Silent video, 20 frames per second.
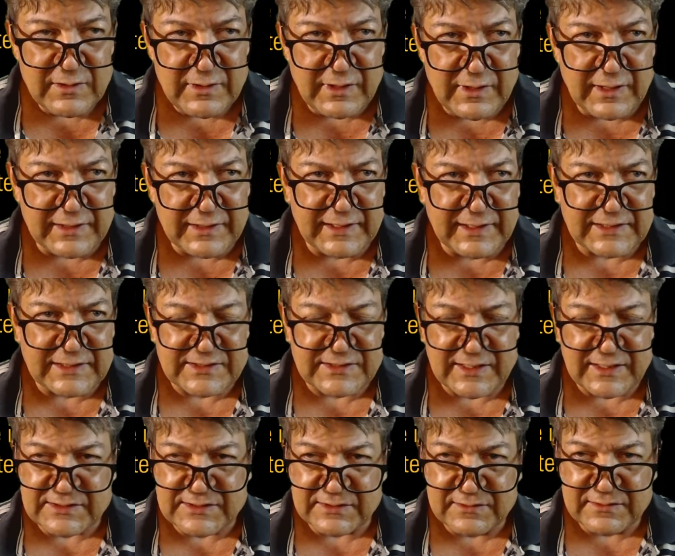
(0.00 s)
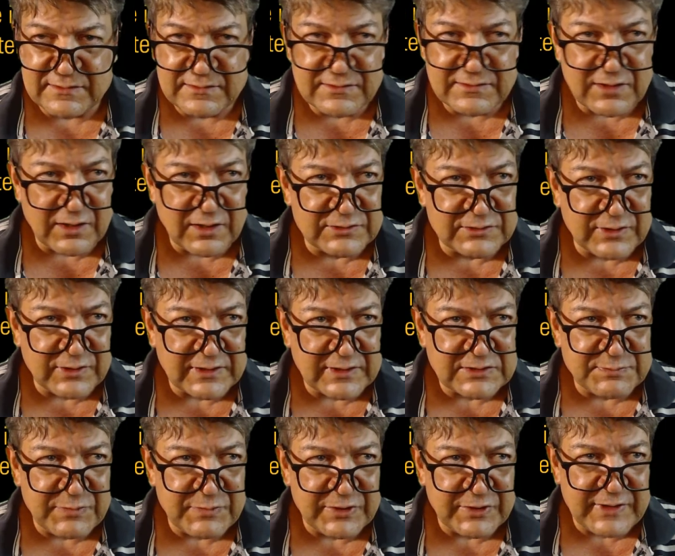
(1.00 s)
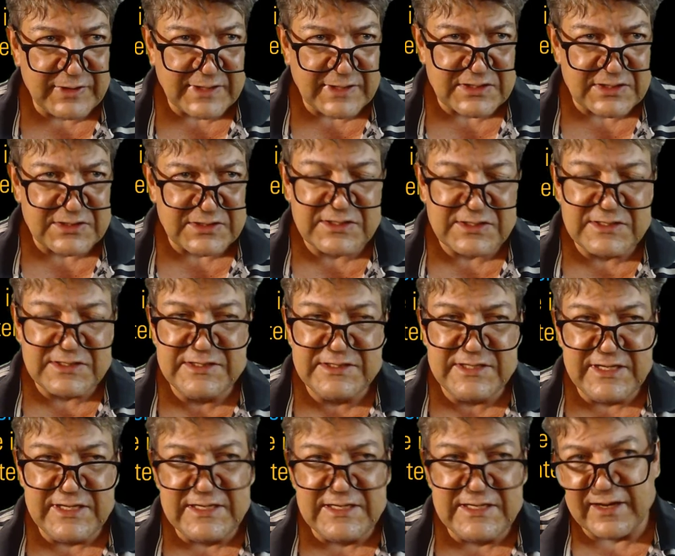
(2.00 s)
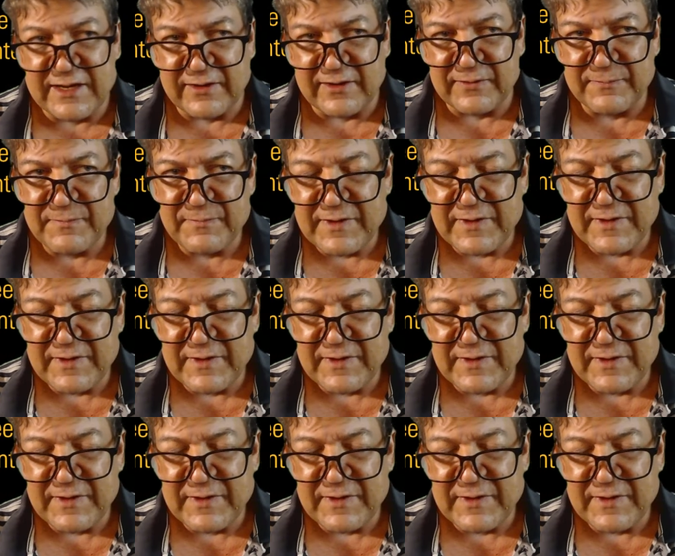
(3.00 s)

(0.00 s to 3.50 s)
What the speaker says: Yeah, I guess that's a contrast, but that's a detail.